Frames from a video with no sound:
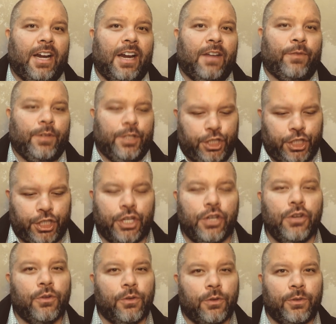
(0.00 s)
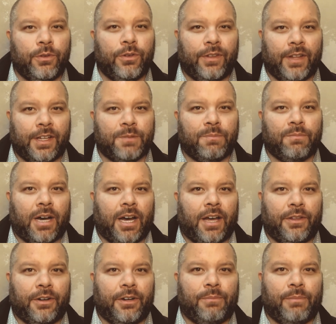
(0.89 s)
If it's you that's
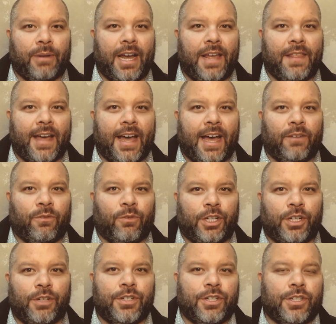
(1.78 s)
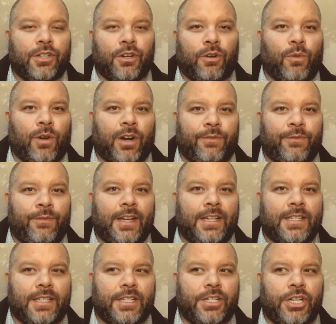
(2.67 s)
bothered by that, where you just don't want to
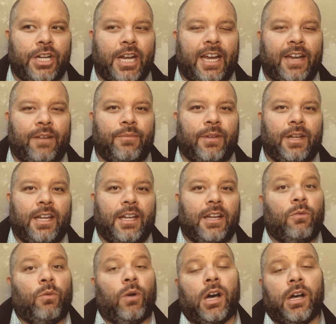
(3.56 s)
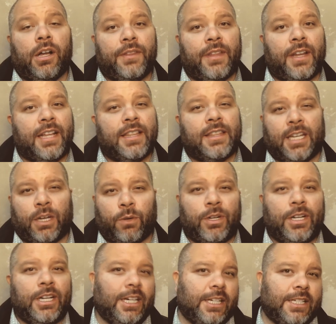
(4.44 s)
face the shame, well, then I think we
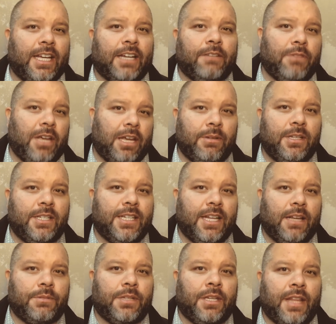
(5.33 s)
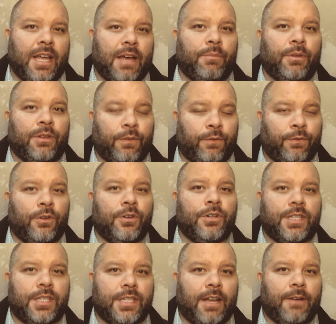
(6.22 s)
need to take baby steps in that. But the
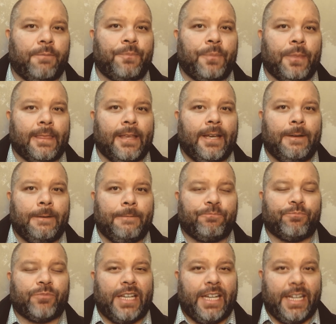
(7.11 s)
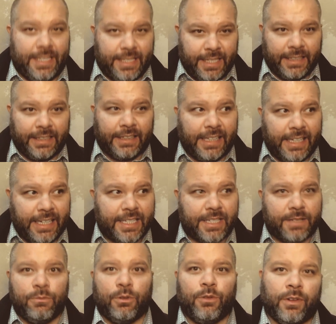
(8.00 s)
first step is at
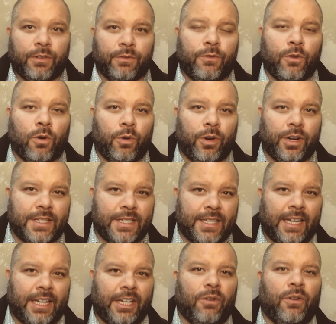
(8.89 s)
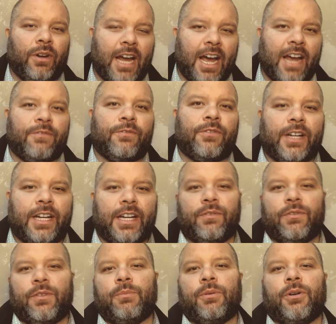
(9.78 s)
least moving forward and saying, you know what, I
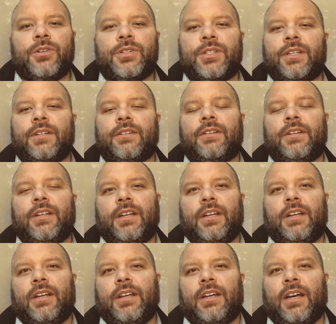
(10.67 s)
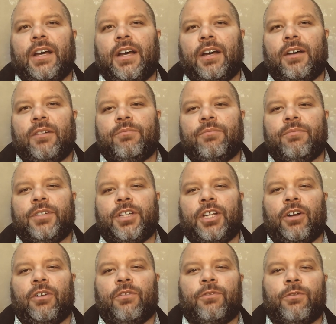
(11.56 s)
forgive the person,
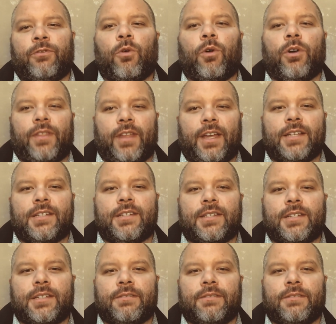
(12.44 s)
for this.